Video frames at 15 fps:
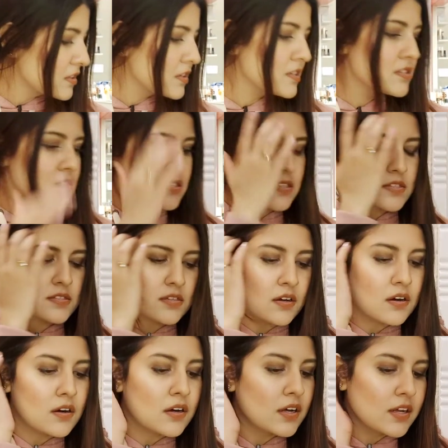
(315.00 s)
is this
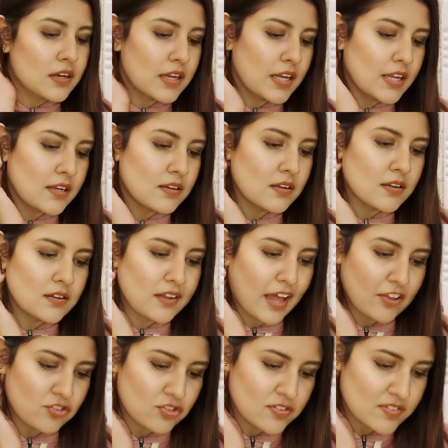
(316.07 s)
green
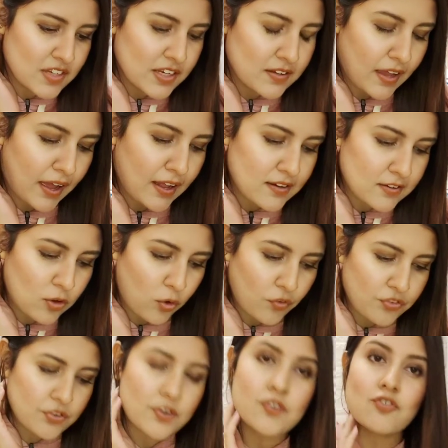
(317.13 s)
natural seed
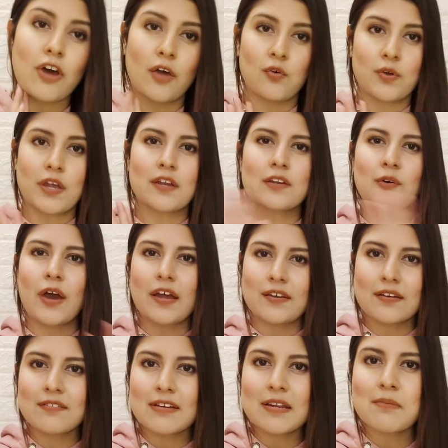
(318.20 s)
antioxidant trio kit. Now I
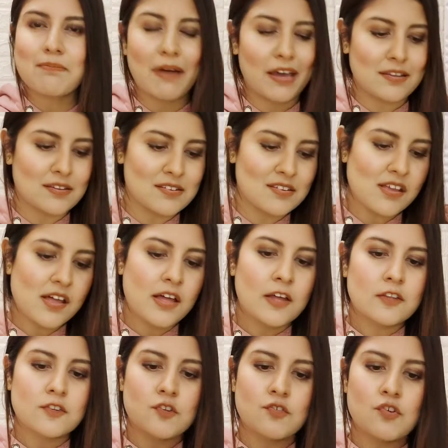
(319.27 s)
didn't really buy this.
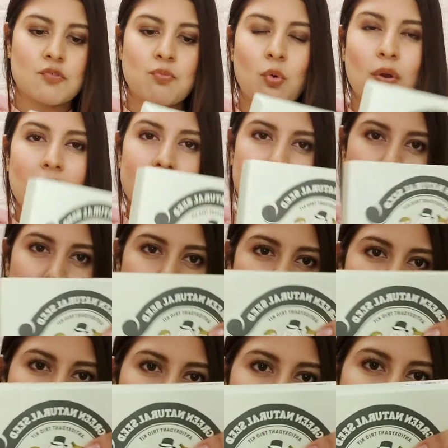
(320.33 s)
This was more like a
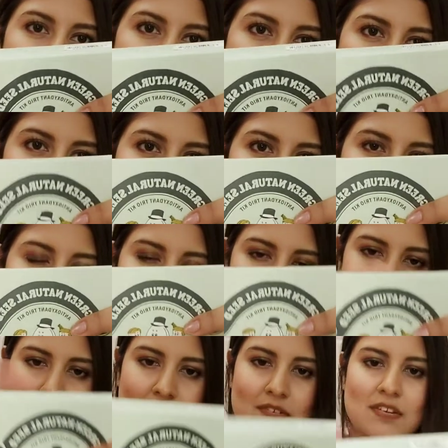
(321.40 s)
free gift that came with
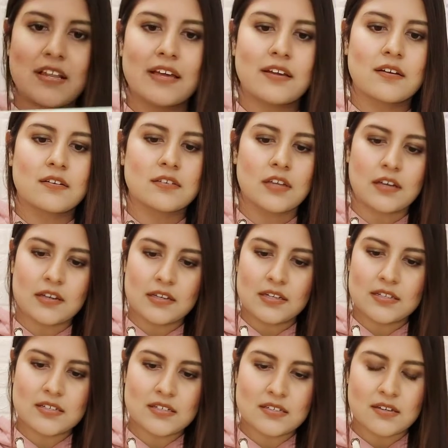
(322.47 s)
it. It is like the
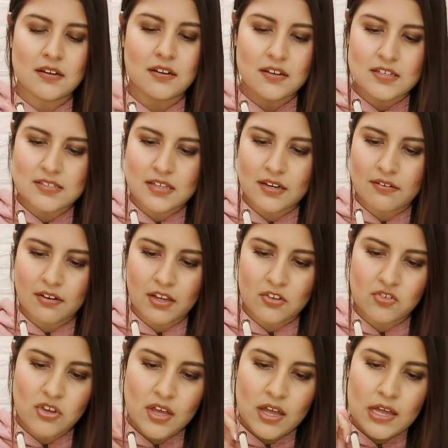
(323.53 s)
green seed
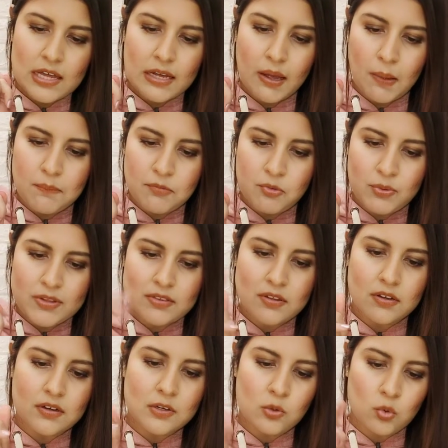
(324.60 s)
range. Comes with
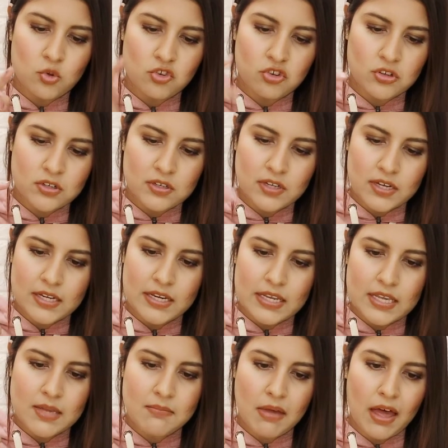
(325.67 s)
the lotion,
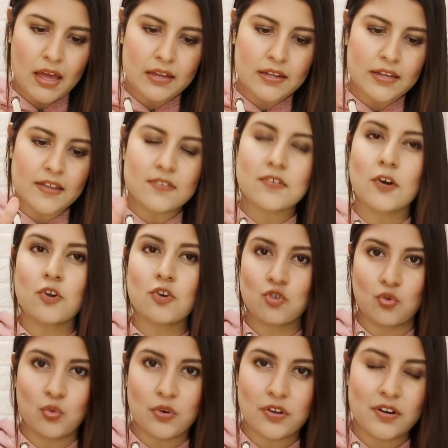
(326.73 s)
cream, and I guess a
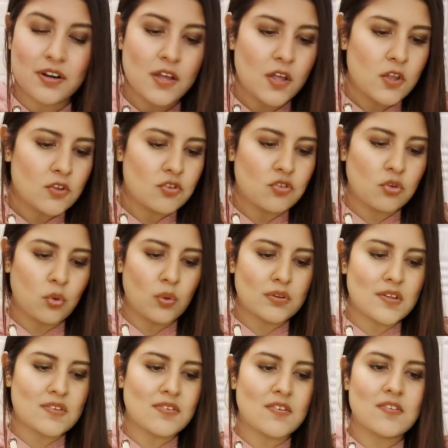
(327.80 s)
toner. So
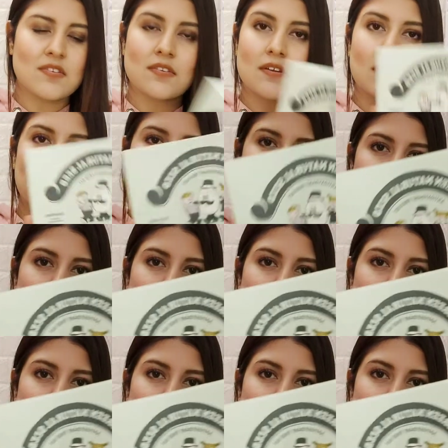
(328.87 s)
this is like the